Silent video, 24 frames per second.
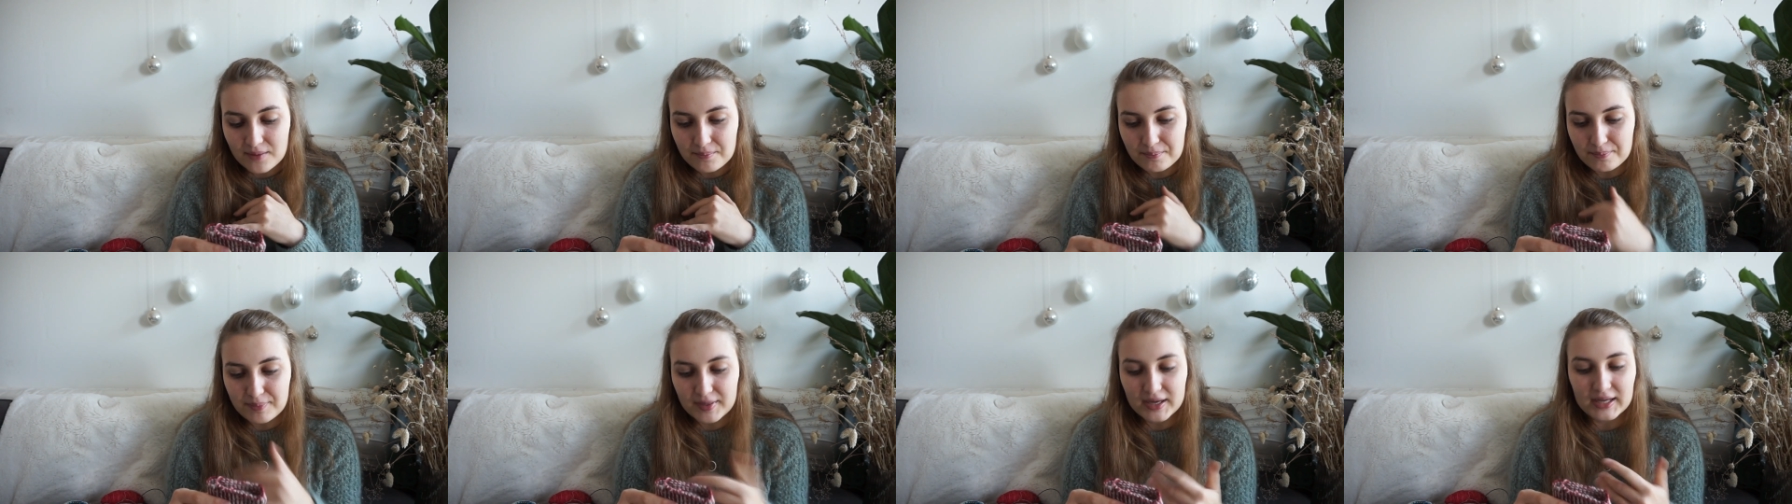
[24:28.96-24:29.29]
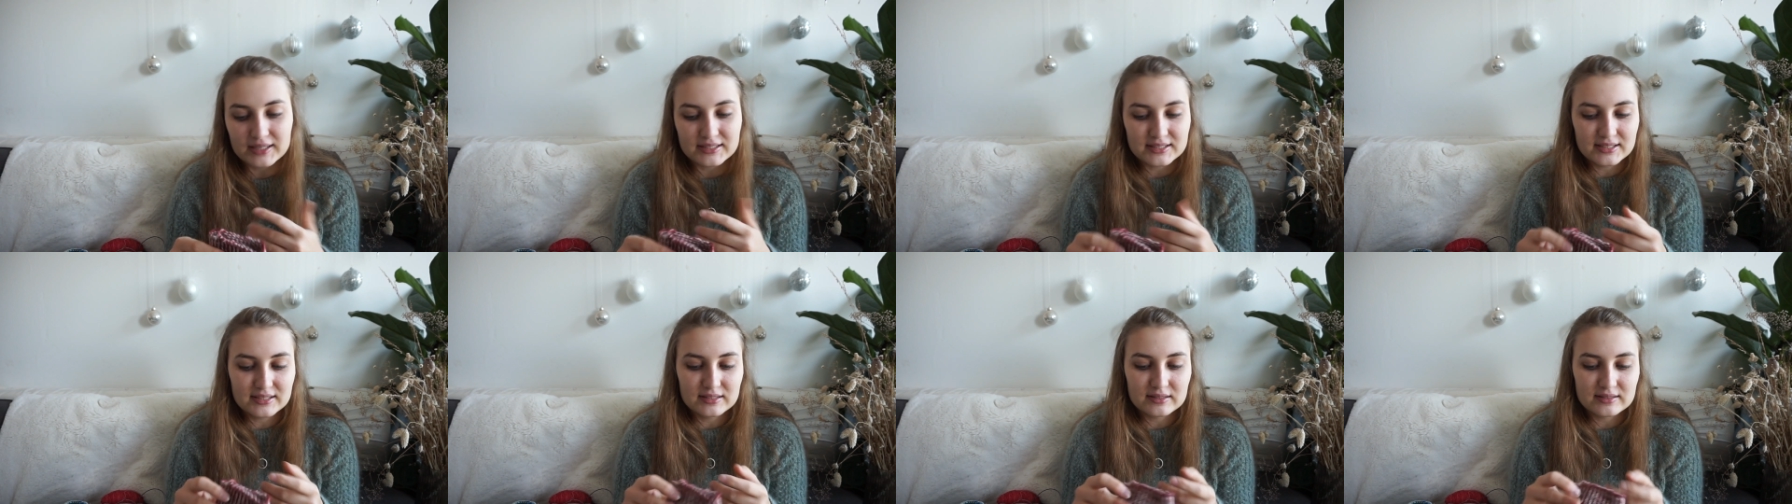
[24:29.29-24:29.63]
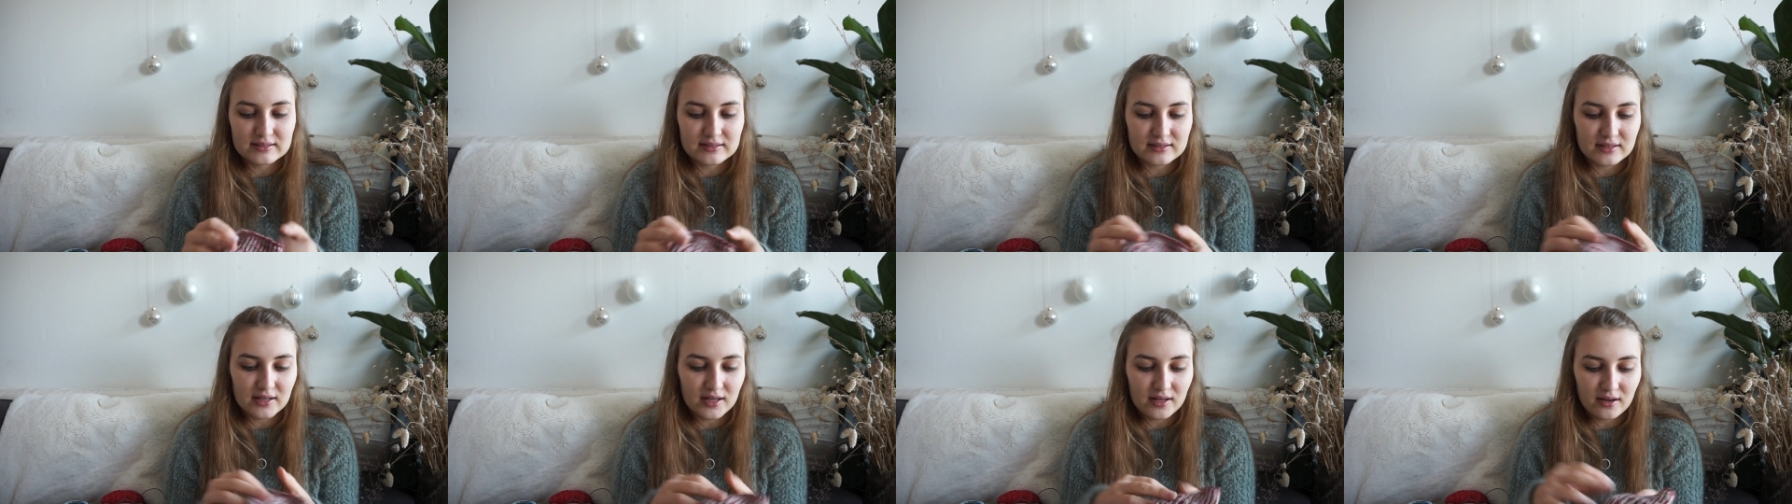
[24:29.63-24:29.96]
but it's
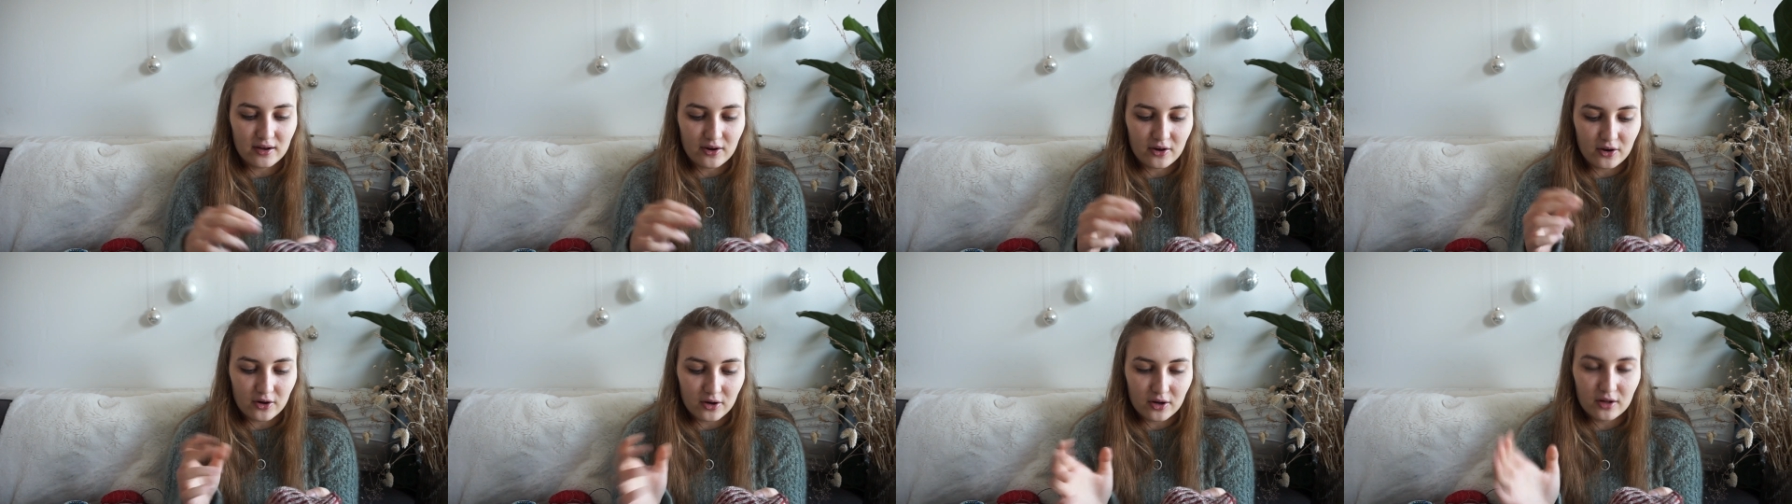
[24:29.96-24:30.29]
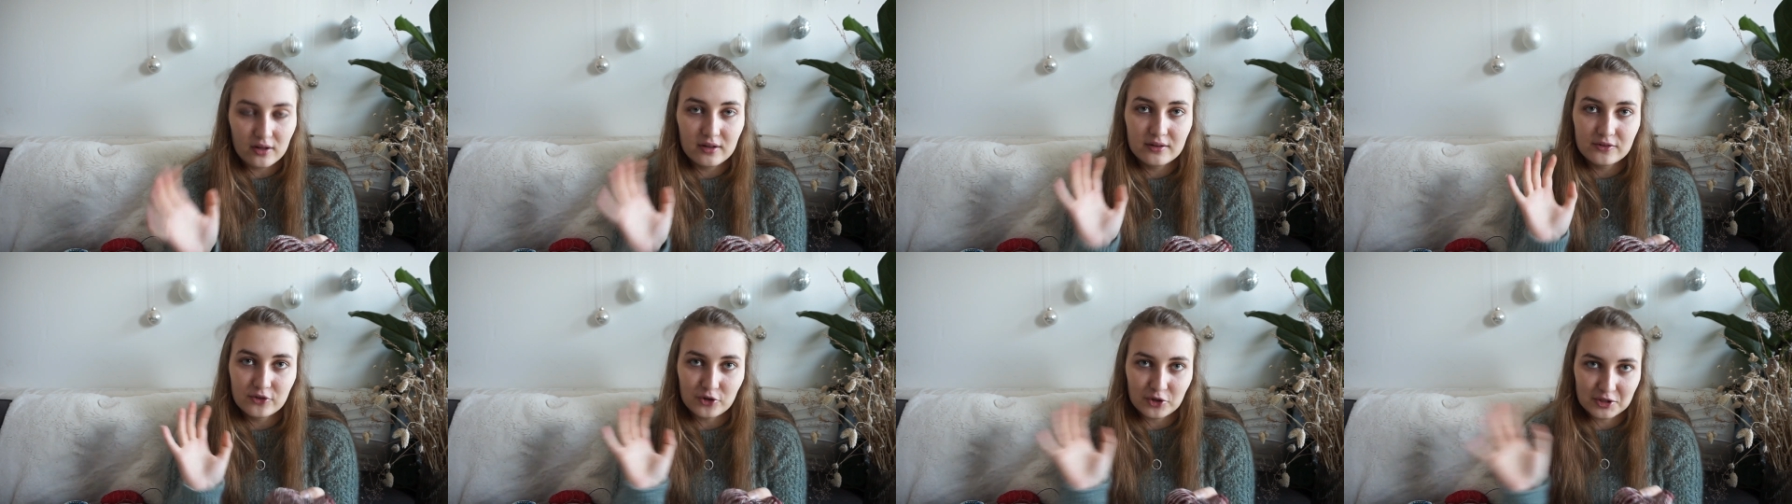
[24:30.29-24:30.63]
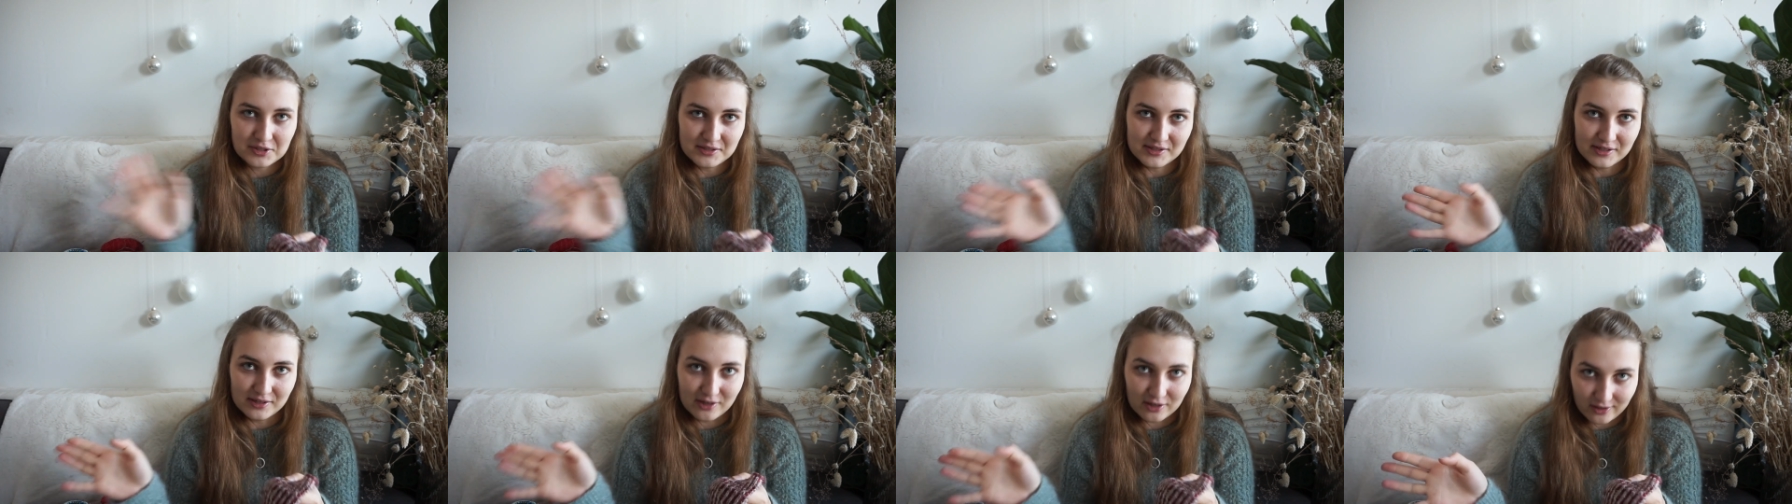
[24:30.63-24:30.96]
all not
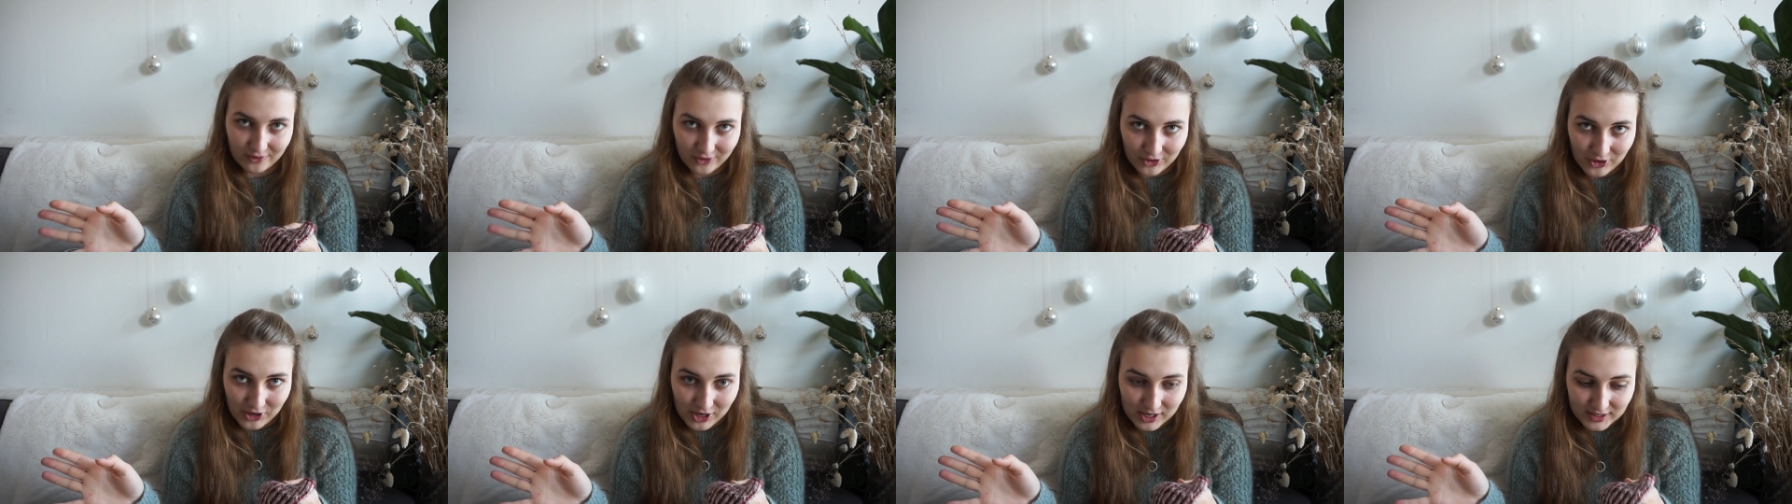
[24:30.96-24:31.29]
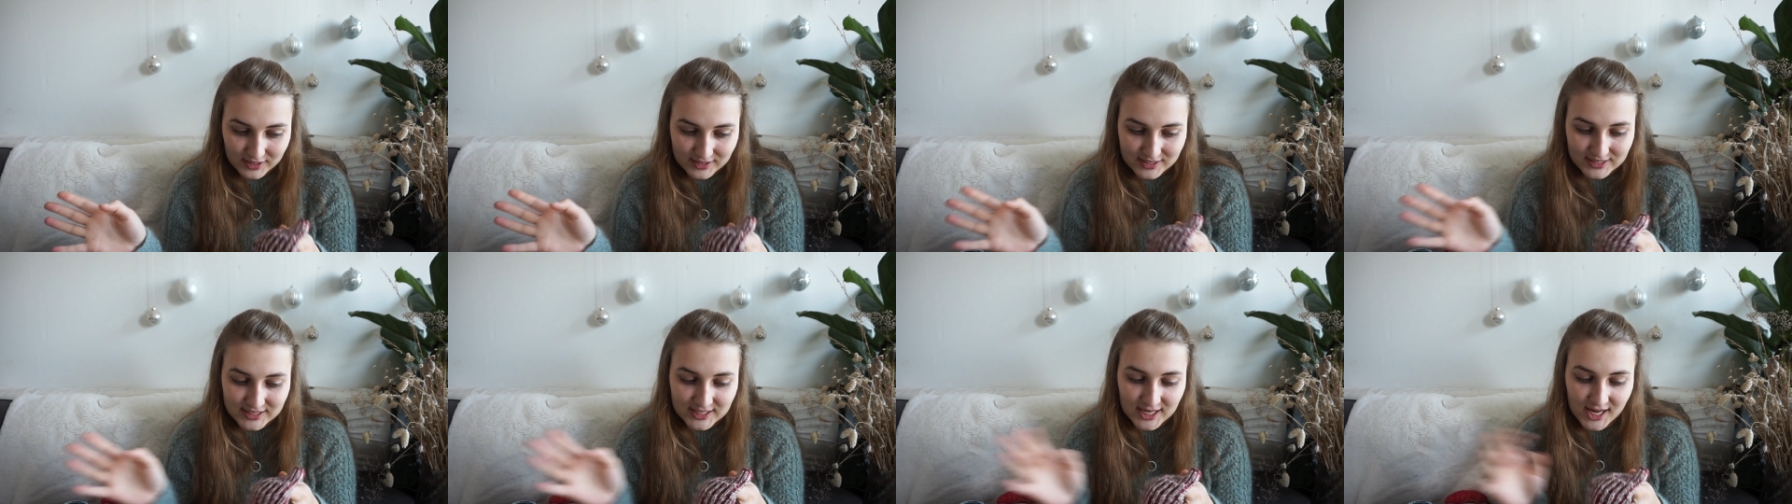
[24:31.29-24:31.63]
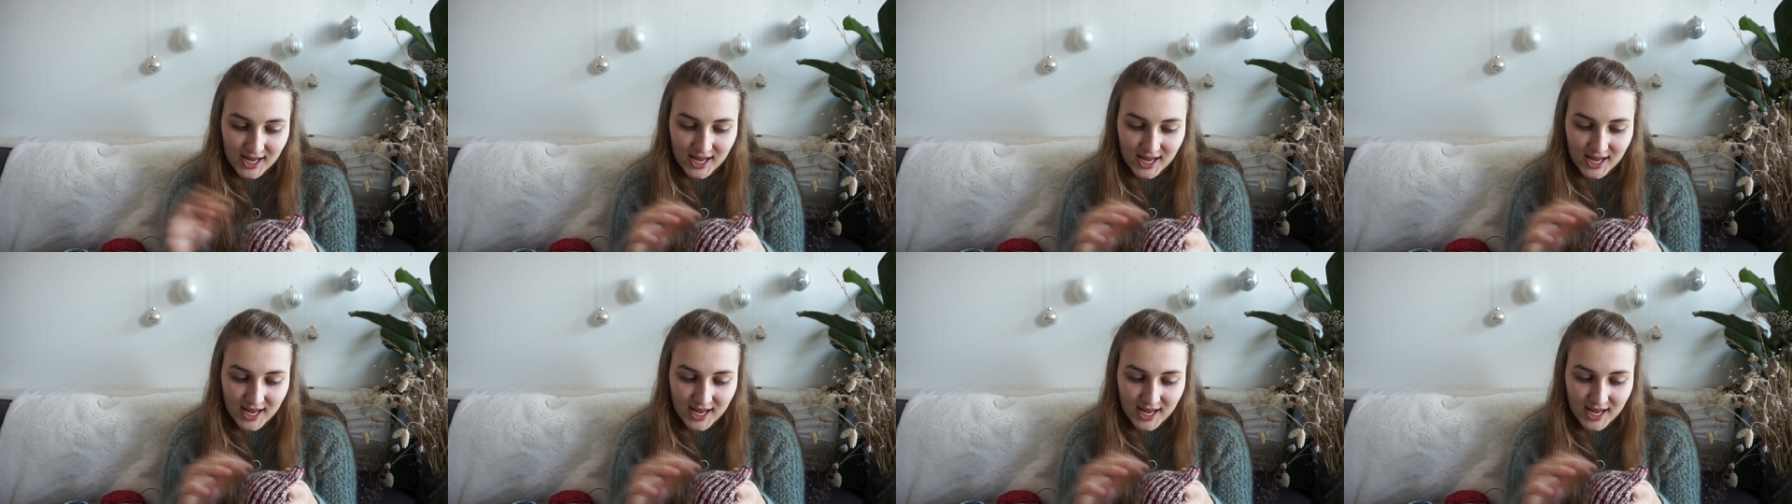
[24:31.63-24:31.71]
a lot,